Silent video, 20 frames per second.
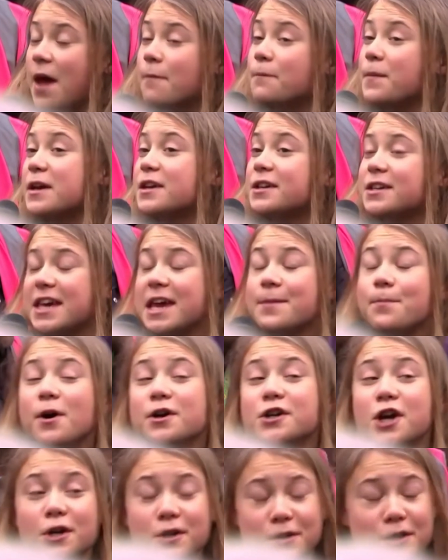to keep
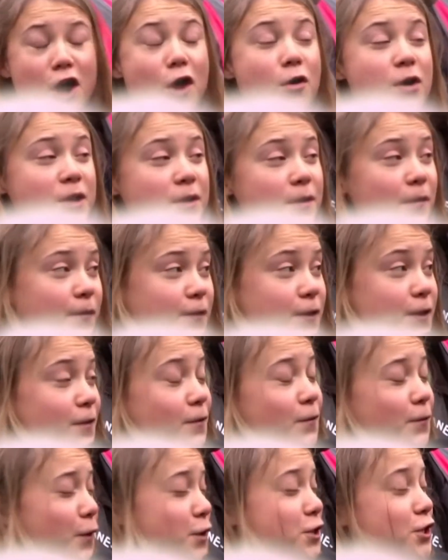on going
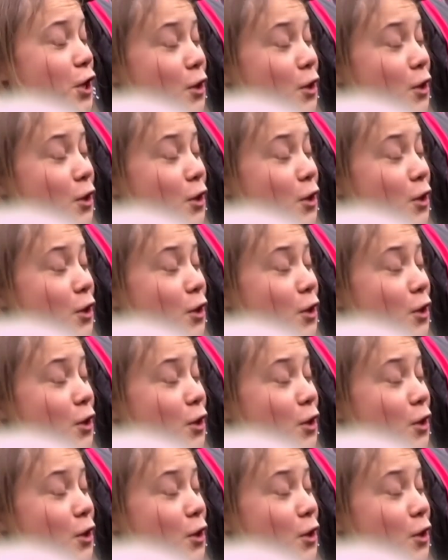for